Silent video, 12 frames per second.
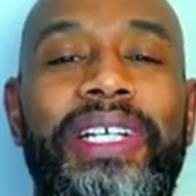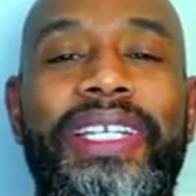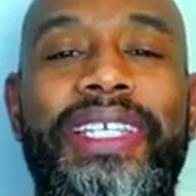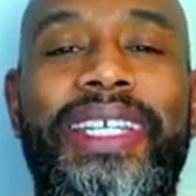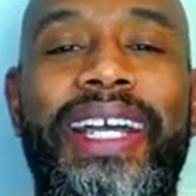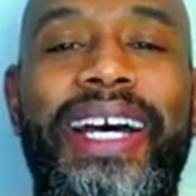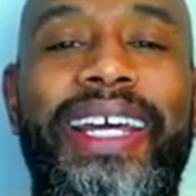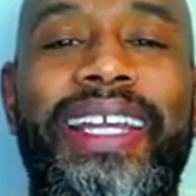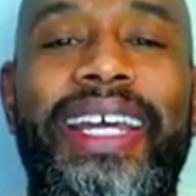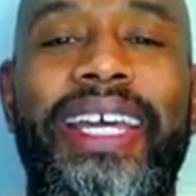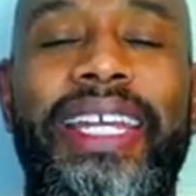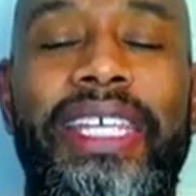It's not
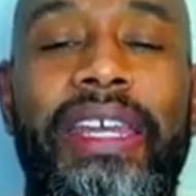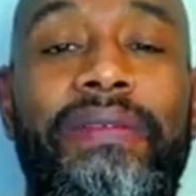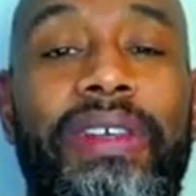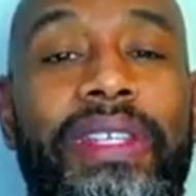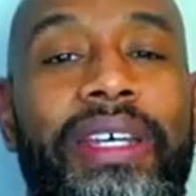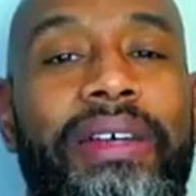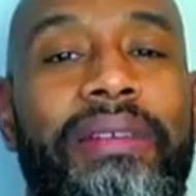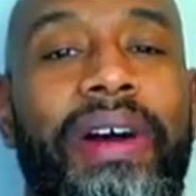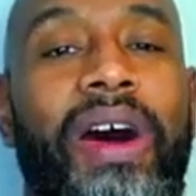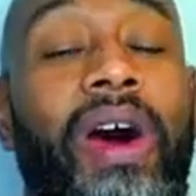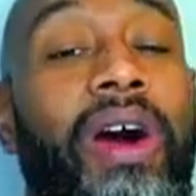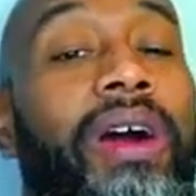giving them a
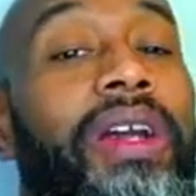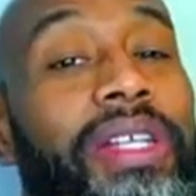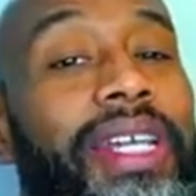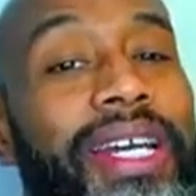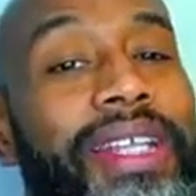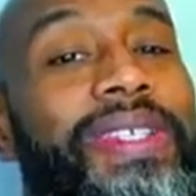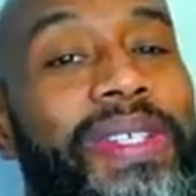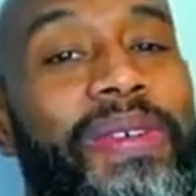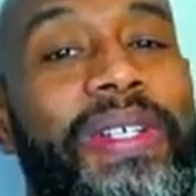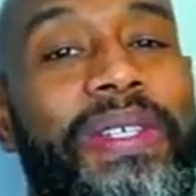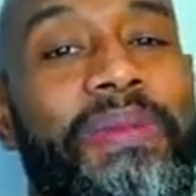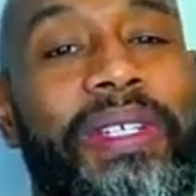hard
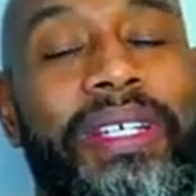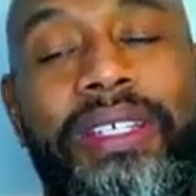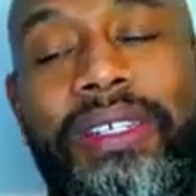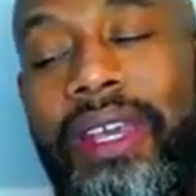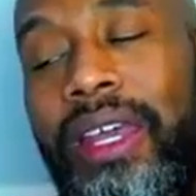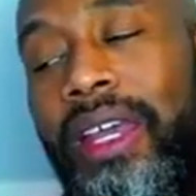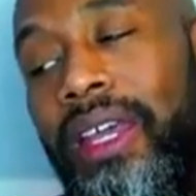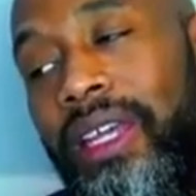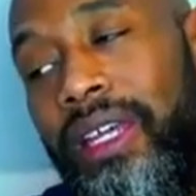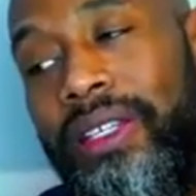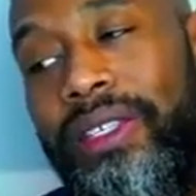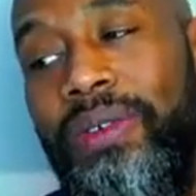consequence, because
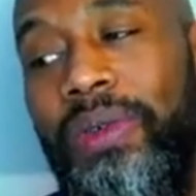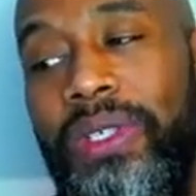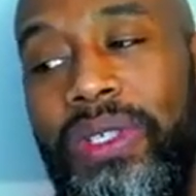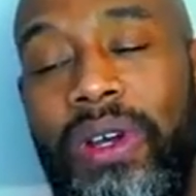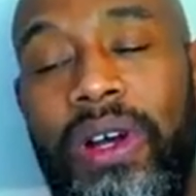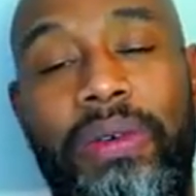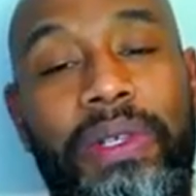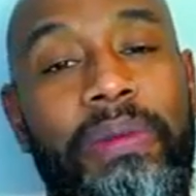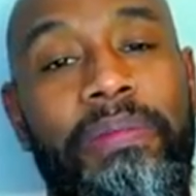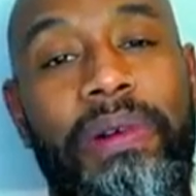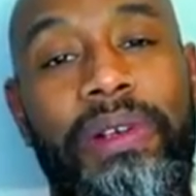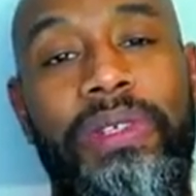consequences are always
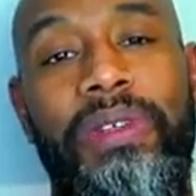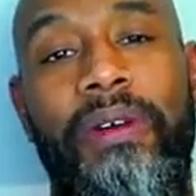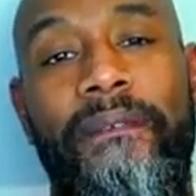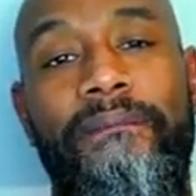impersonal.